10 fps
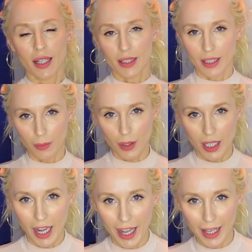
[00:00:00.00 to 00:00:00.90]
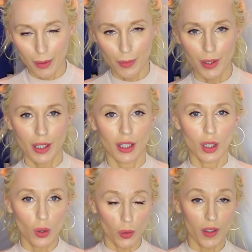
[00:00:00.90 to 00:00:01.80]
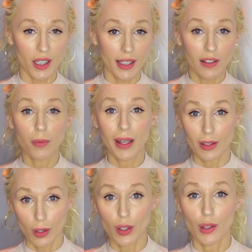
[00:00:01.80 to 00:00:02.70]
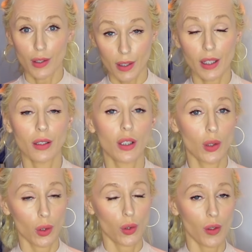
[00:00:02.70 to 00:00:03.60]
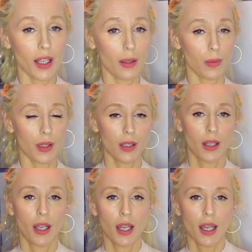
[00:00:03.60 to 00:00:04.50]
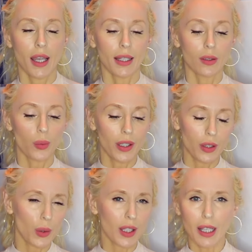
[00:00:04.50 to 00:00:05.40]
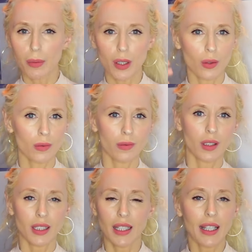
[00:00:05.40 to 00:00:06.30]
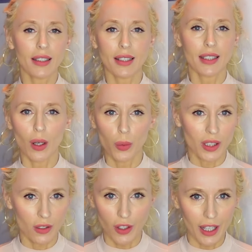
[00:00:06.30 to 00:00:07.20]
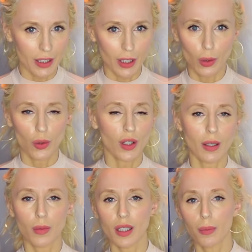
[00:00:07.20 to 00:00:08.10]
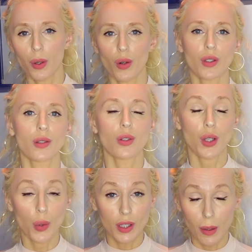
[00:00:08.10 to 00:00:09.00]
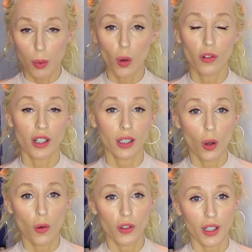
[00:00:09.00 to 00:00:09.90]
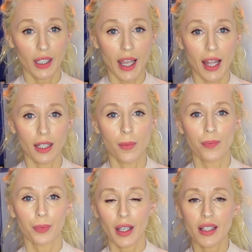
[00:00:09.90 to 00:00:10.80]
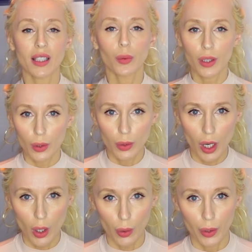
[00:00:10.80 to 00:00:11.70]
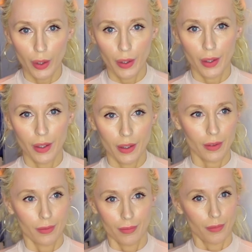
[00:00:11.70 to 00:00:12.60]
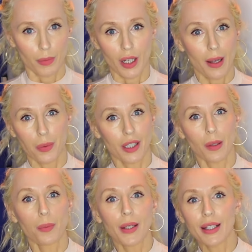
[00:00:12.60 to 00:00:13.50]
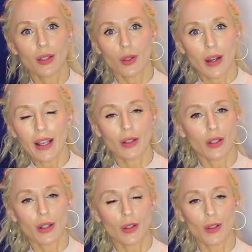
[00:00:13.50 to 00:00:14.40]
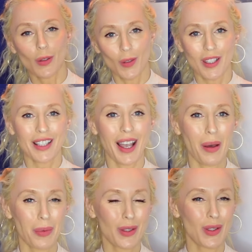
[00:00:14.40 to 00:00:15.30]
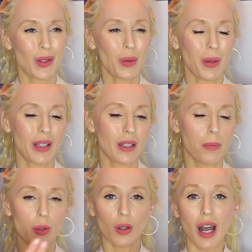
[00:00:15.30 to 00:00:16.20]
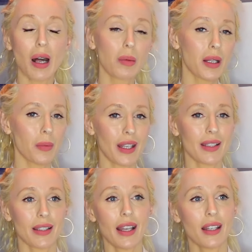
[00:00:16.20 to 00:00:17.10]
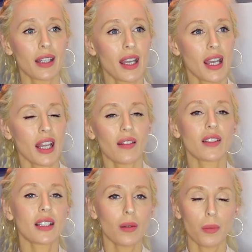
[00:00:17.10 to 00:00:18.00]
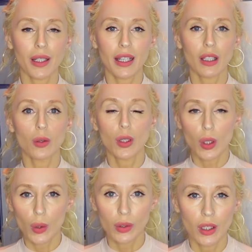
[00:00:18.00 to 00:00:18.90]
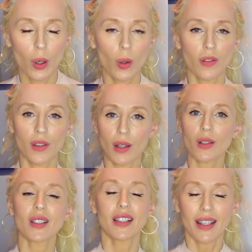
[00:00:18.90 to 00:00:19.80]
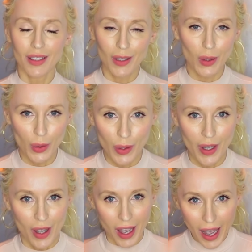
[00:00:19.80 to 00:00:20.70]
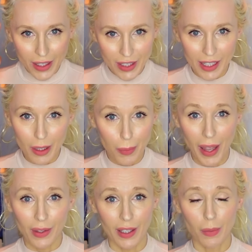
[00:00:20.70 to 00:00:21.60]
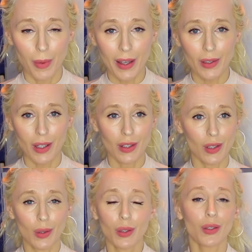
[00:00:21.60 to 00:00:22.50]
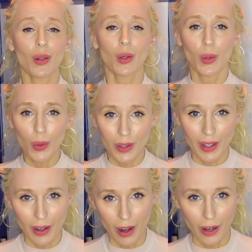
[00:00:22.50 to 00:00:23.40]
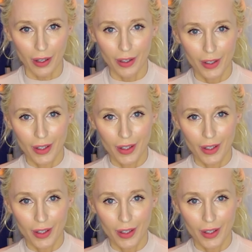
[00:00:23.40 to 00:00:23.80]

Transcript: Sometimes you receive messages in your dreams. And when you keep on seeing someone's face in your dreams, a person shows up over and over again. It's someone you know perhaps complete strangers, this happens too. But the problem is that if somebody you don't know, if they're sending you a telepathic message, you don't know who they are.